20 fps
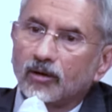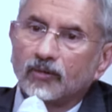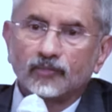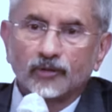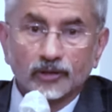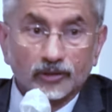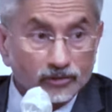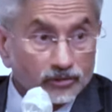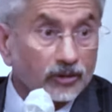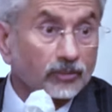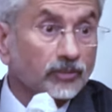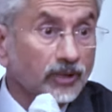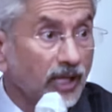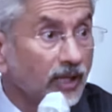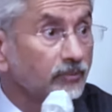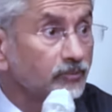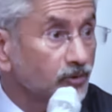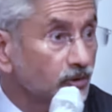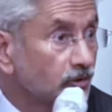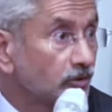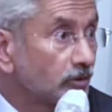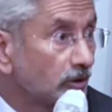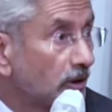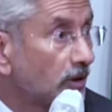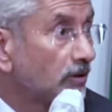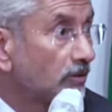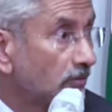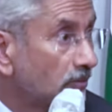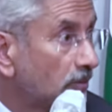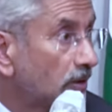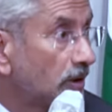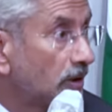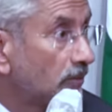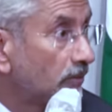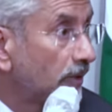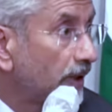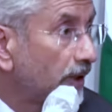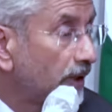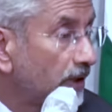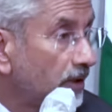often, sometimes in
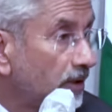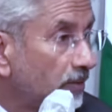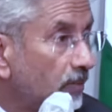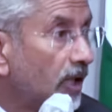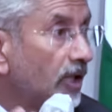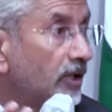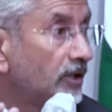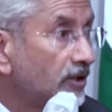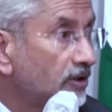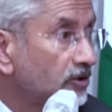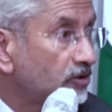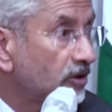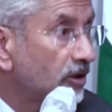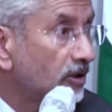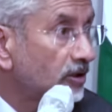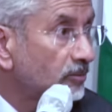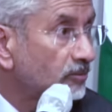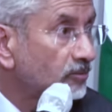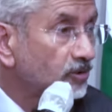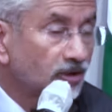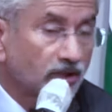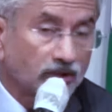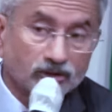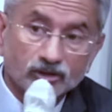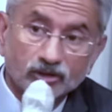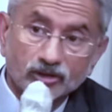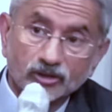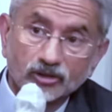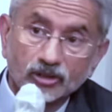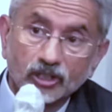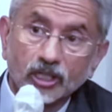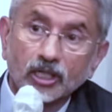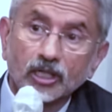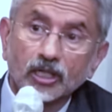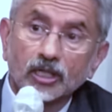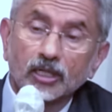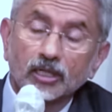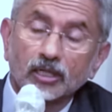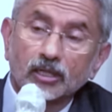very demanding circumstances,